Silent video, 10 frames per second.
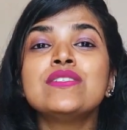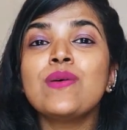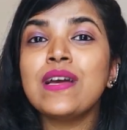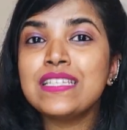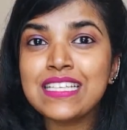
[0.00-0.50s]

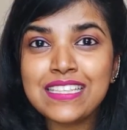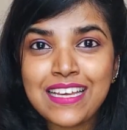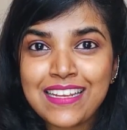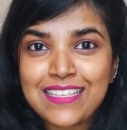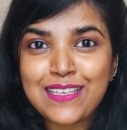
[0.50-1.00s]
So until
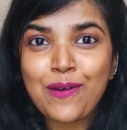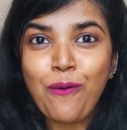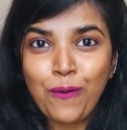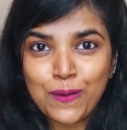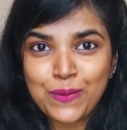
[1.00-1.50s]
then, as I
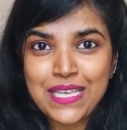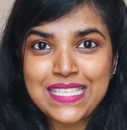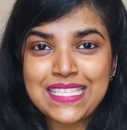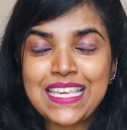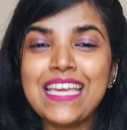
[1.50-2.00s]

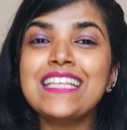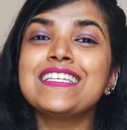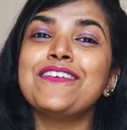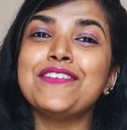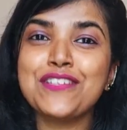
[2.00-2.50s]
always say,
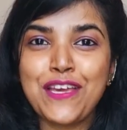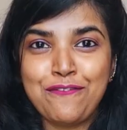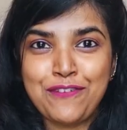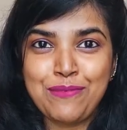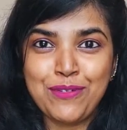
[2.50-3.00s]
cherish
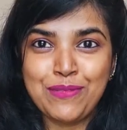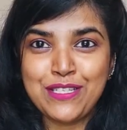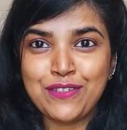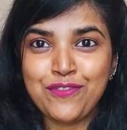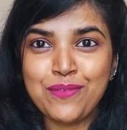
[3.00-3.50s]
every
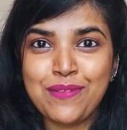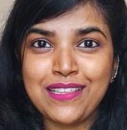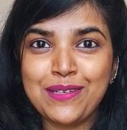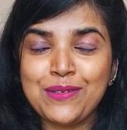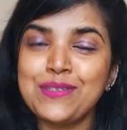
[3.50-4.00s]
moment of your
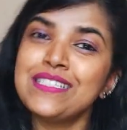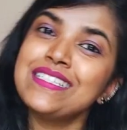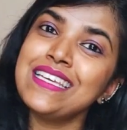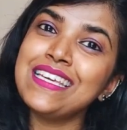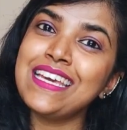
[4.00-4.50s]
motherhood.
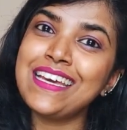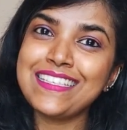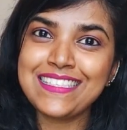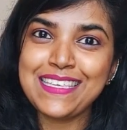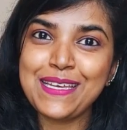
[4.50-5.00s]
Take
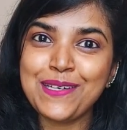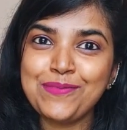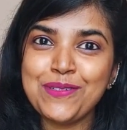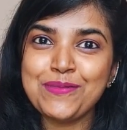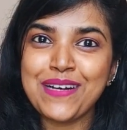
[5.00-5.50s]
care. See ya.
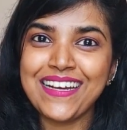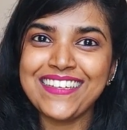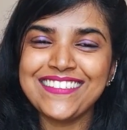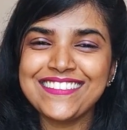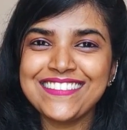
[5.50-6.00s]
Bye
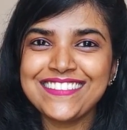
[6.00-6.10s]
bye.